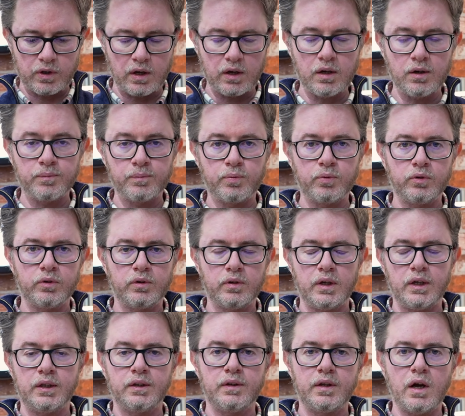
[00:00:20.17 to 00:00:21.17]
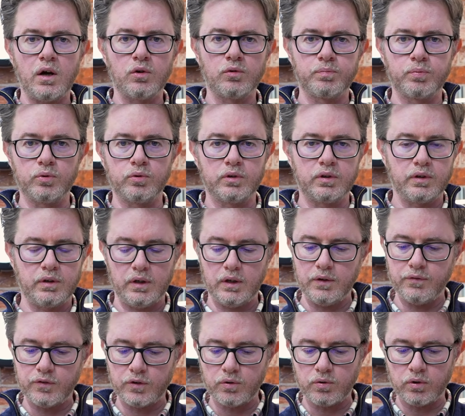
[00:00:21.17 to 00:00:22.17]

the input and the output. If you